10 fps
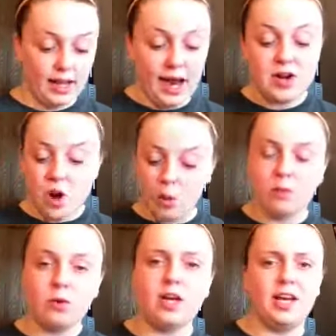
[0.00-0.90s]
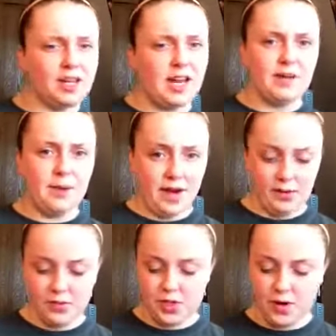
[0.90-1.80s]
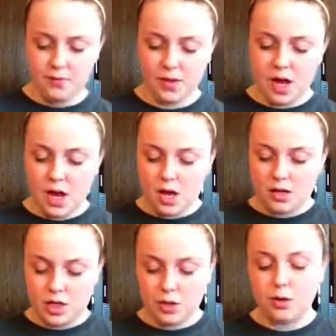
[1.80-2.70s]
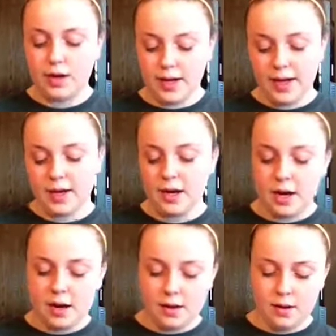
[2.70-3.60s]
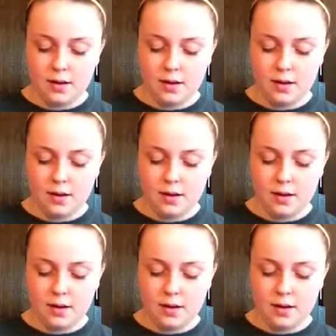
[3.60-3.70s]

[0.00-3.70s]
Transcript: Like, I know I want to get a teddy bear hamster, too, again. Go on.